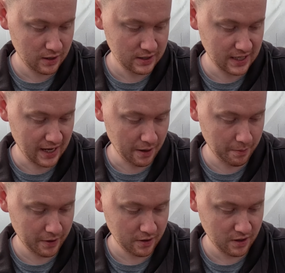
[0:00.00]
tap,
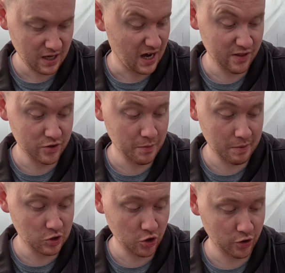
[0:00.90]
and there's
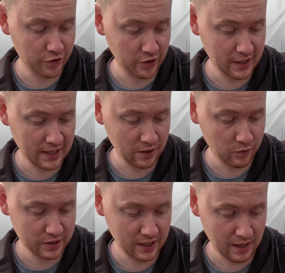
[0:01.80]
maybe 2 or 3 at any
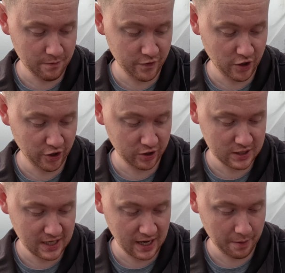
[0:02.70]
one time falling out,
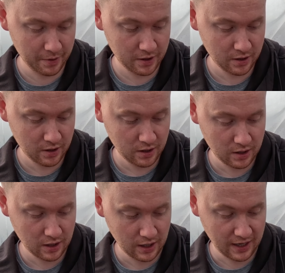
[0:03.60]
tap,
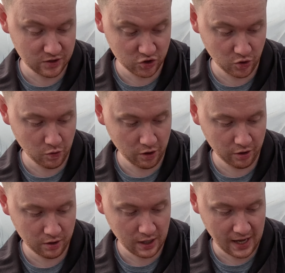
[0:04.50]
and so on.
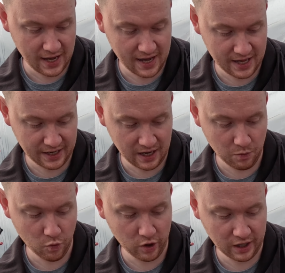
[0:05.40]
And
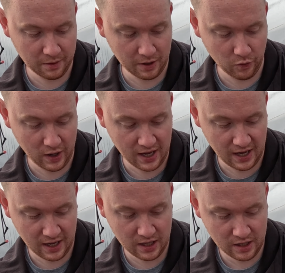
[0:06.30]
I'm working my
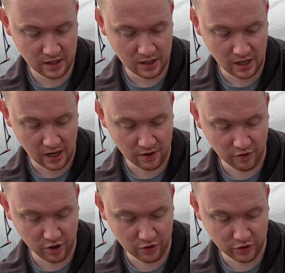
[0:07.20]
way
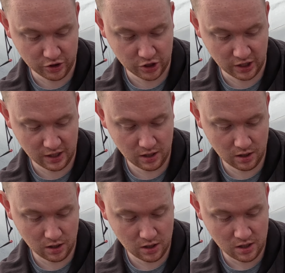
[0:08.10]
around the tray,
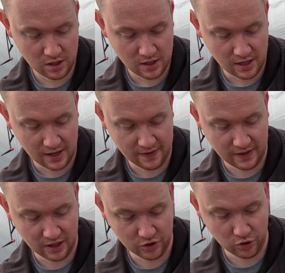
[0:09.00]
and then
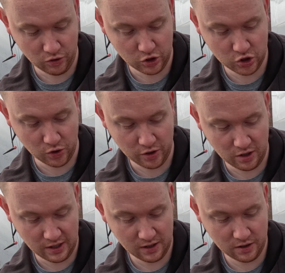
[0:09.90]
I'll do the shorter
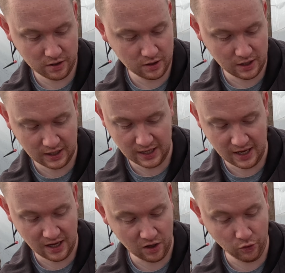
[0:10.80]
length, and
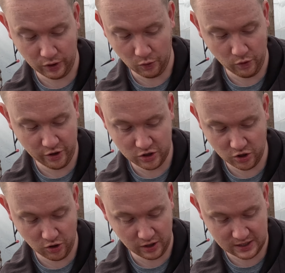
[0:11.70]
again only 1 or
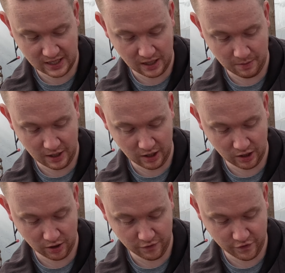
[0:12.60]
2 at a time
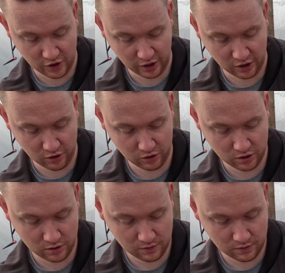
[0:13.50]
here falling out.